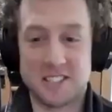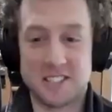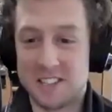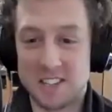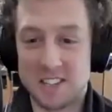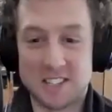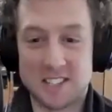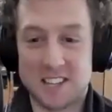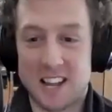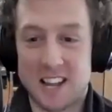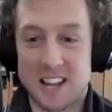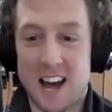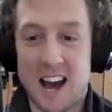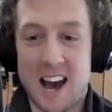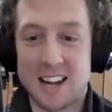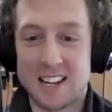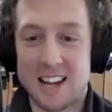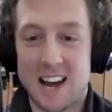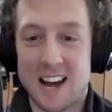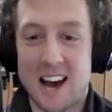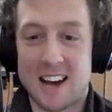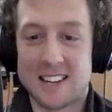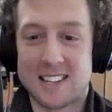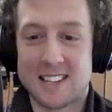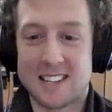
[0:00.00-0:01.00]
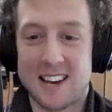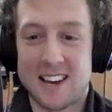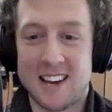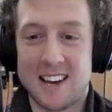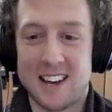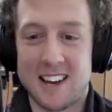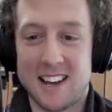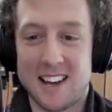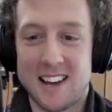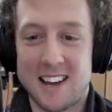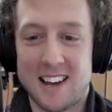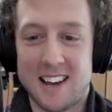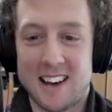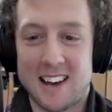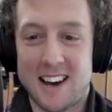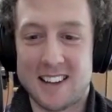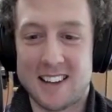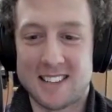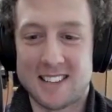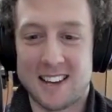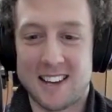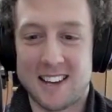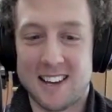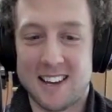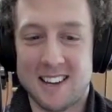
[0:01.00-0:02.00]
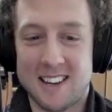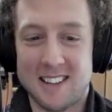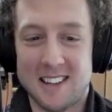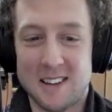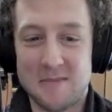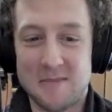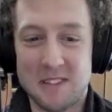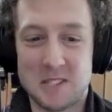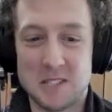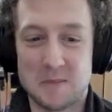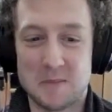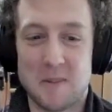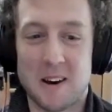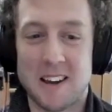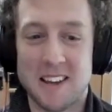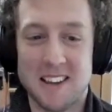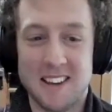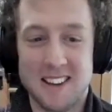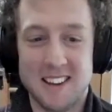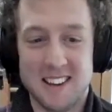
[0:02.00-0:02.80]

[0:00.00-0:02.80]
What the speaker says: just hada. That means bye.